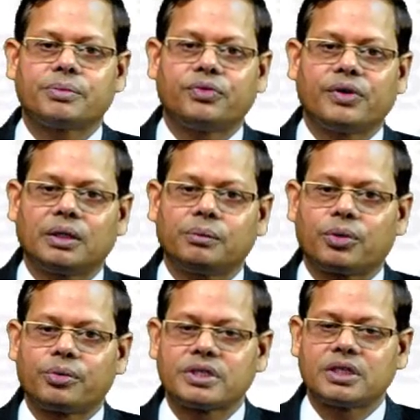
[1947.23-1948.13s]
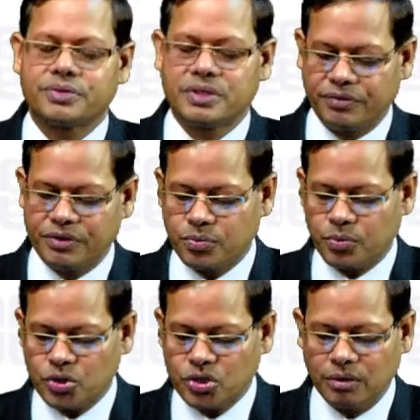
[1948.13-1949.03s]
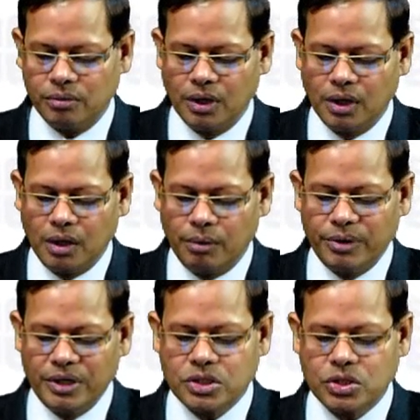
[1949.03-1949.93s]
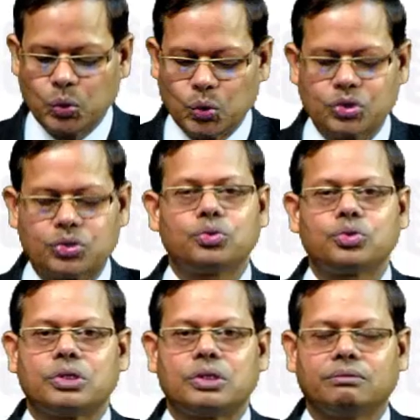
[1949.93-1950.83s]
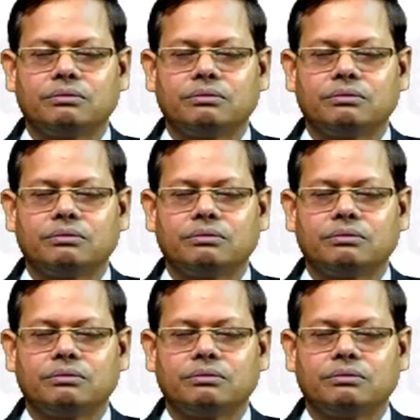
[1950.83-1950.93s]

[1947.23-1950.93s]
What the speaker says: for the provision of service portion means goods used